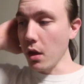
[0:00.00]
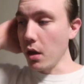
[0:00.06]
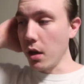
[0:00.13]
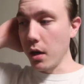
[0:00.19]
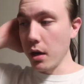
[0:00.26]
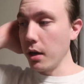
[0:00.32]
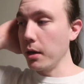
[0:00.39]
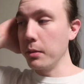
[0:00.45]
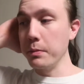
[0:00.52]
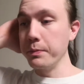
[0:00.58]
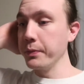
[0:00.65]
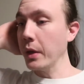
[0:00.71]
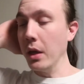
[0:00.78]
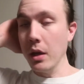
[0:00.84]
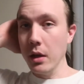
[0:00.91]

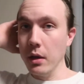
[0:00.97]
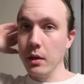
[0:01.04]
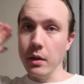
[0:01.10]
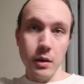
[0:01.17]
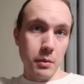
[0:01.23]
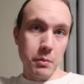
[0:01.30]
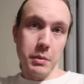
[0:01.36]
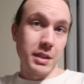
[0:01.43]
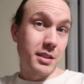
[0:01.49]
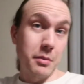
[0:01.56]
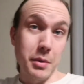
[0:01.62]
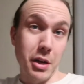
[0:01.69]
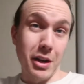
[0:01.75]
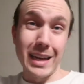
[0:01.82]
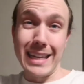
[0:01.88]
Um, but
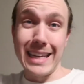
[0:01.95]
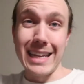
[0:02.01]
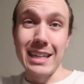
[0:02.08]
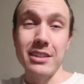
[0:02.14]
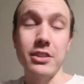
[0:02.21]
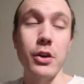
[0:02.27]
somebody already did it.